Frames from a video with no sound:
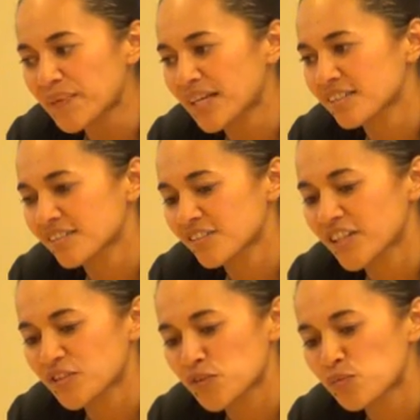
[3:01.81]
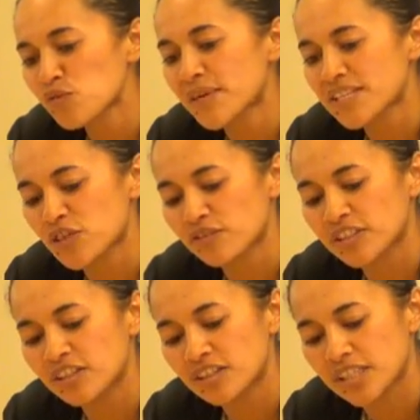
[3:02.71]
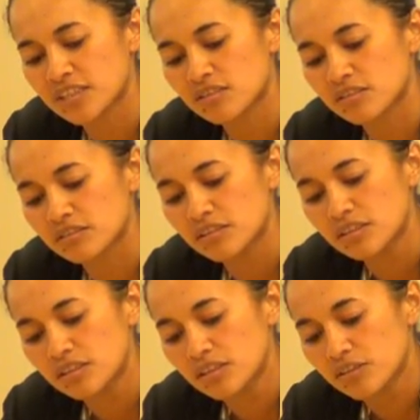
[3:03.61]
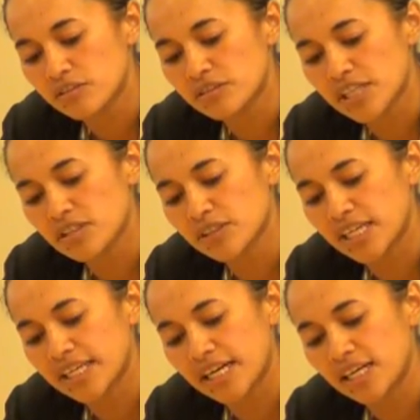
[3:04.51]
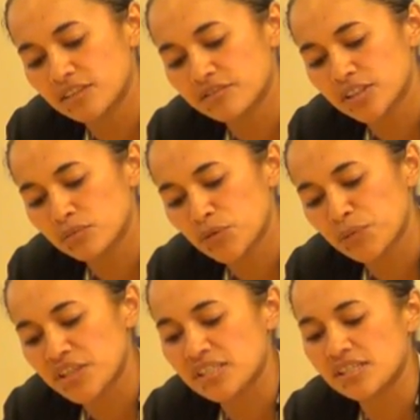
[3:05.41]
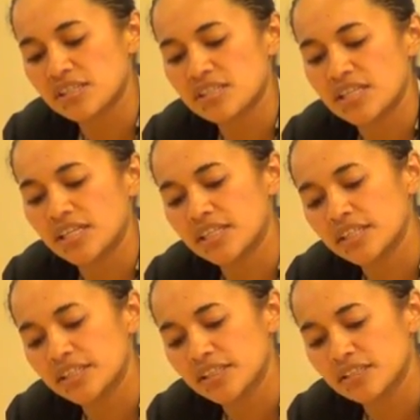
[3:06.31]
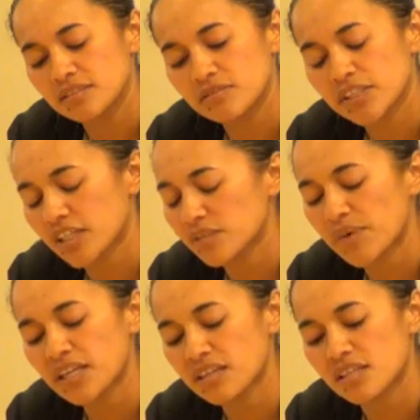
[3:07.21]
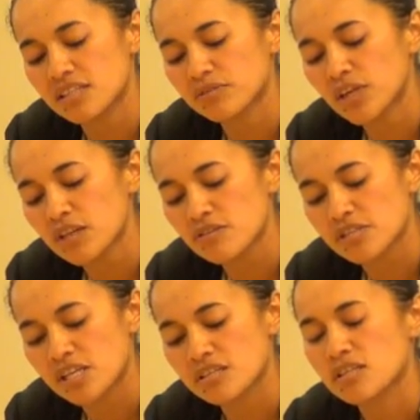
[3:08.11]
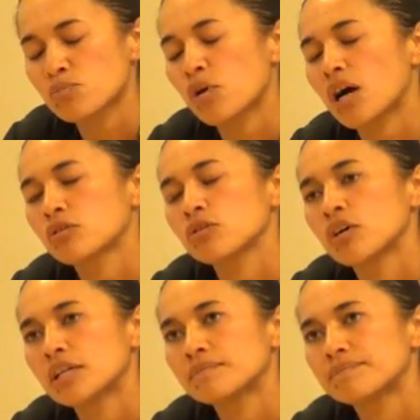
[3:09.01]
best to move myself along and to take what I can from the presentations that I hear regarding many things, and one of those things is Pohakuloa.